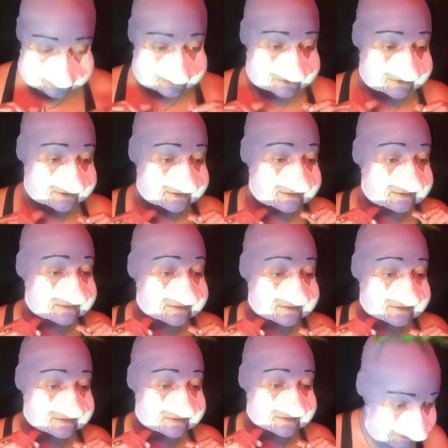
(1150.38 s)
All right,
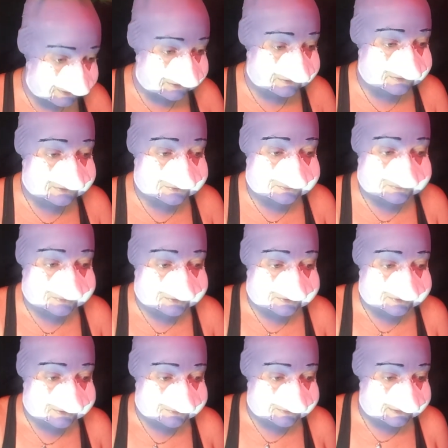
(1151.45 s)
get a little more
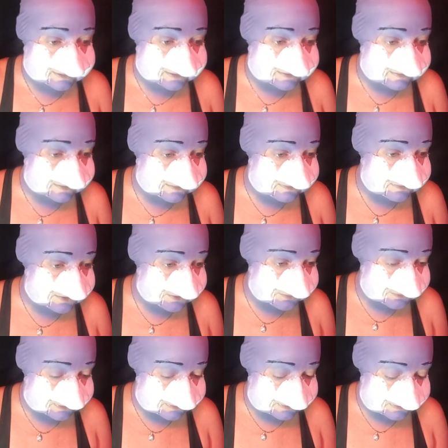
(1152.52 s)
liquid latex
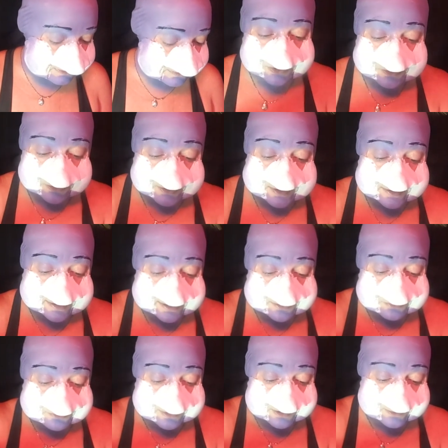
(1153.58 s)
going. You're gonna need a
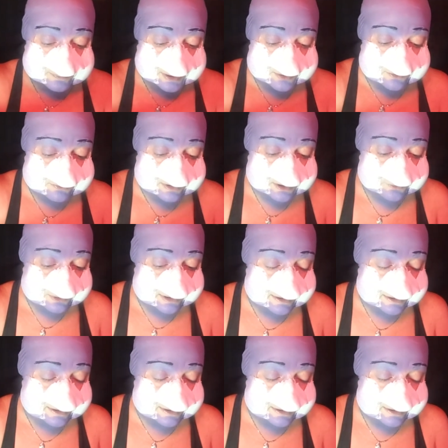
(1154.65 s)
fair amount of liquid